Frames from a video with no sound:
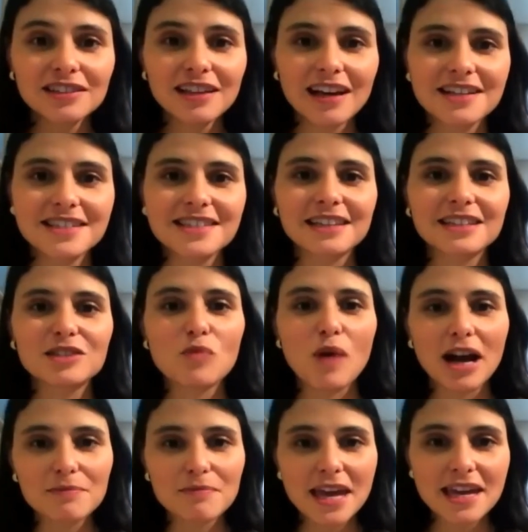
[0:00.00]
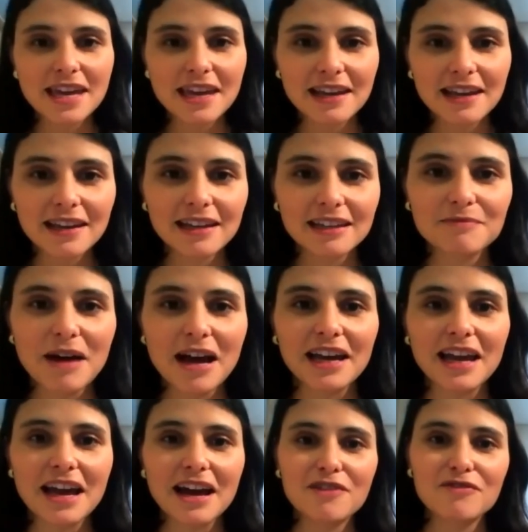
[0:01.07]
I studied winemaking in
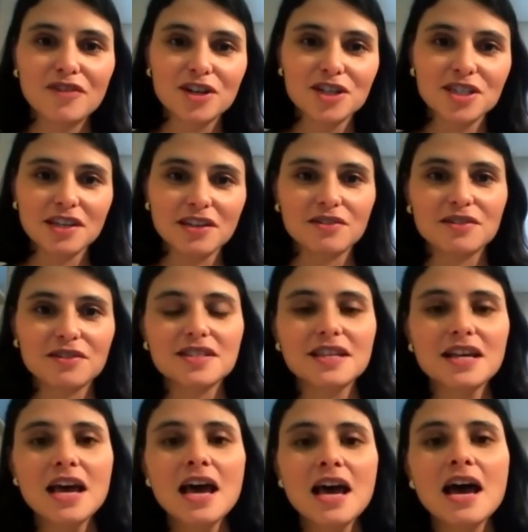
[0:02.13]
my uh, first years,